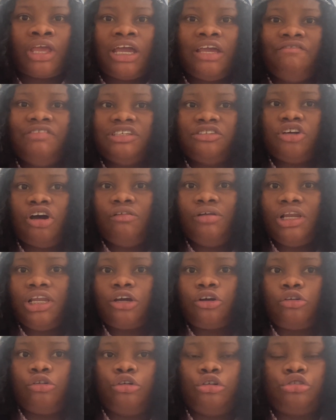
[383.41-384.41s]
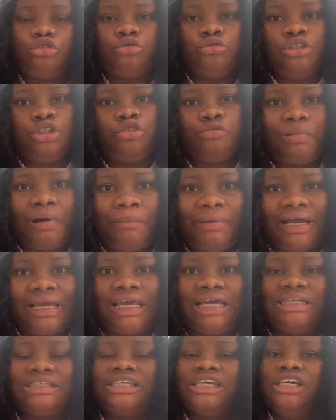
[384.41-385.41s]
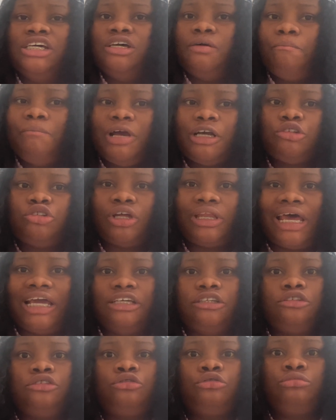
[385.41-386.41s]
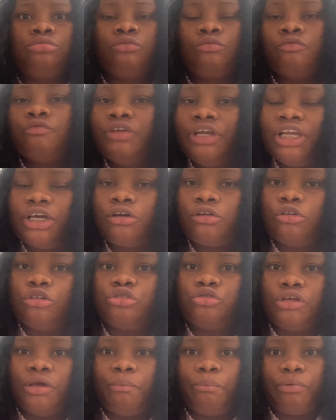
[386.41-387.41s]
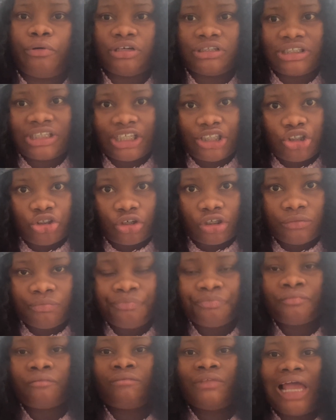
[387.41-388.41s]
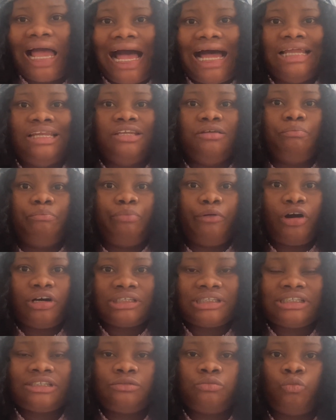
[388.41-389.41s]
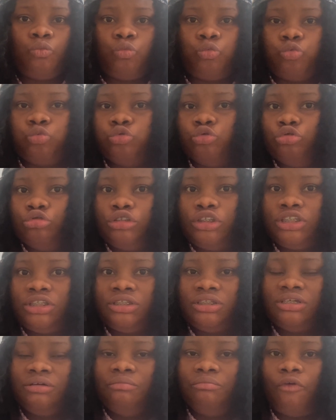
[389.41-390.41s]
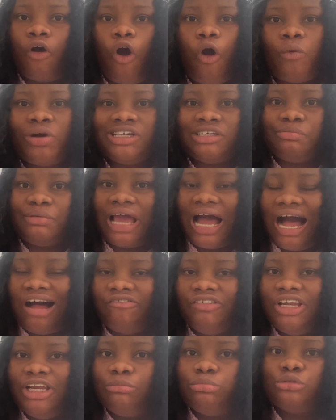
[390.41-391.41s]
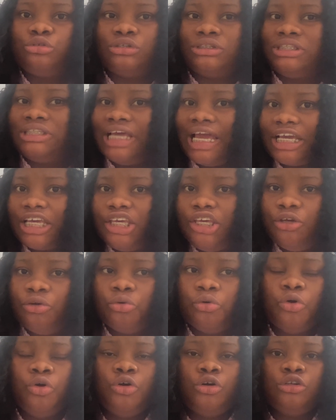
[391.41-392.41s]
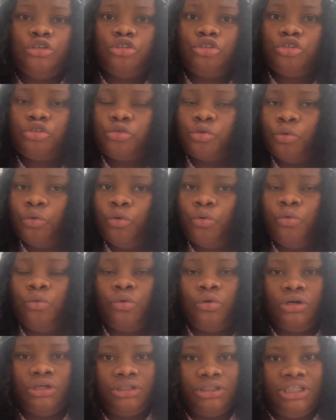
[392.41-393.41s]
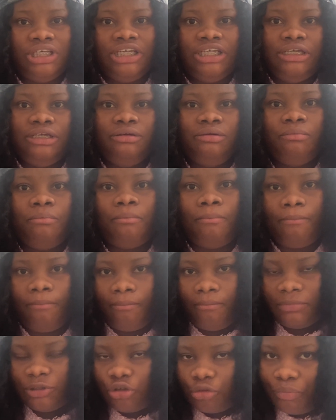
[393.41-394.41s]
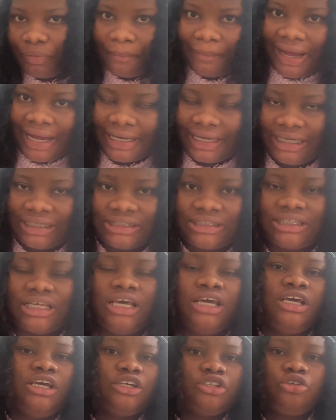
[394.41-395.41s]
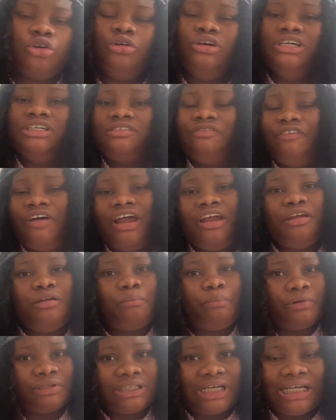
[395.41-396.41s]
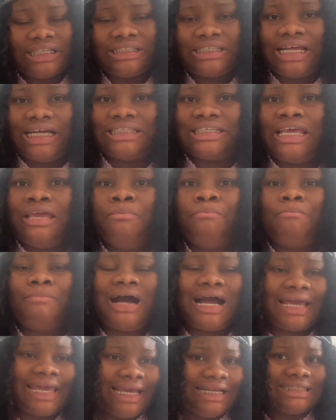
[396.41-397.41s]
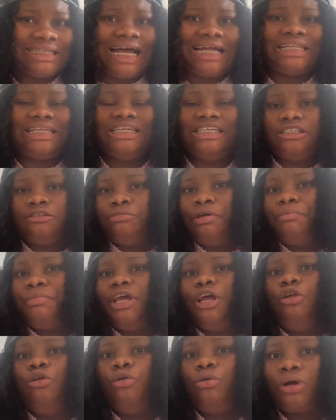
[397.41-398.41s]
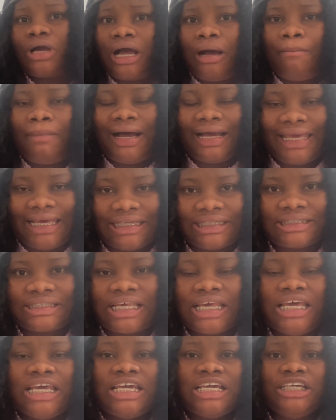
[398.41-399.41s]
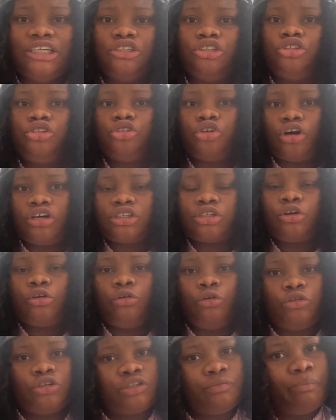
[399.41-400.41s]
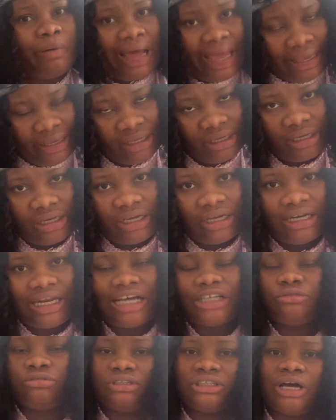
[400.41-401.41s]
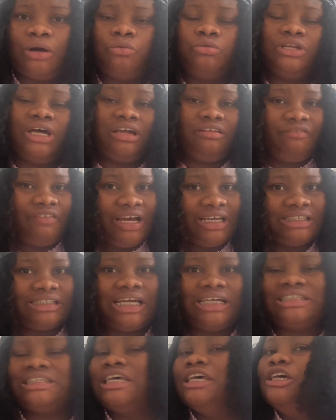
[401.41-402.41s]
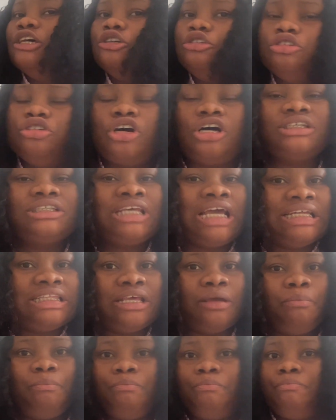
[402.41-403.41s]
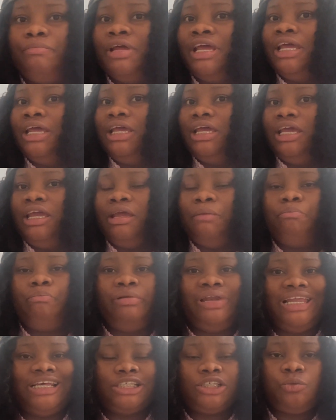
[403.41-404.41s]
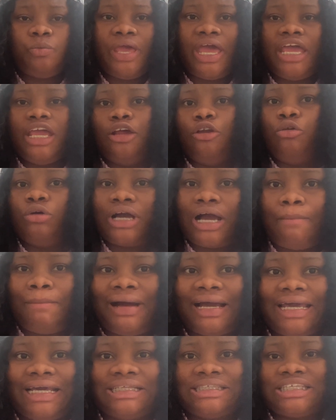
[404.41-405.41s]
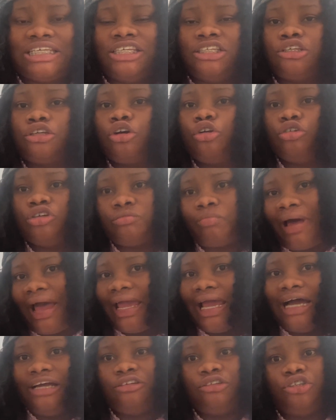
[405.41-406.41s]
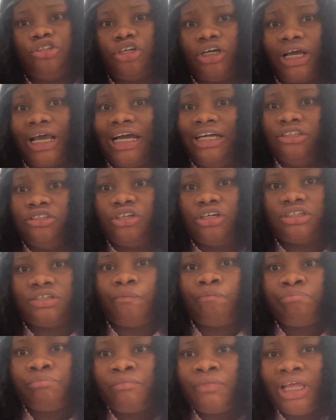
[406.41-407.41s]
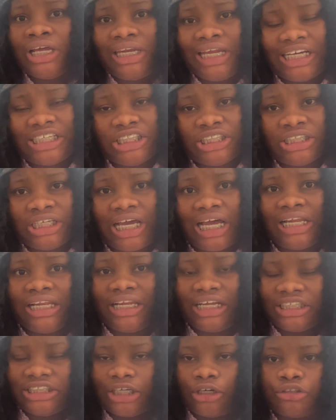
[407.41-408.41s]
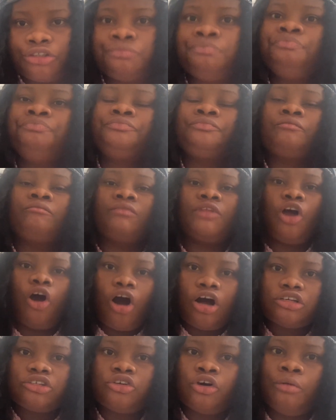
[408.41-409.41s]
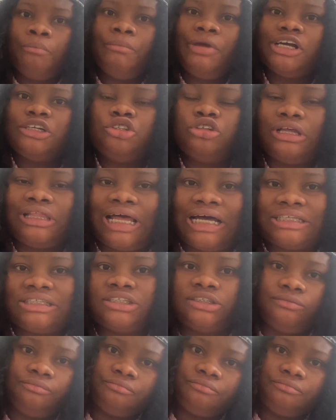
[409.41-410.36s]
If it's not really close to the supermarket, make sure that it's really close to a bus station, and the bus would always be available to take you to the supermarket. So it's very important that a market, at least maybe a local market, is just close by. That's what I would advise, that you just get a place where a local market is close by and you can just dash in and dash out. Also, make sure that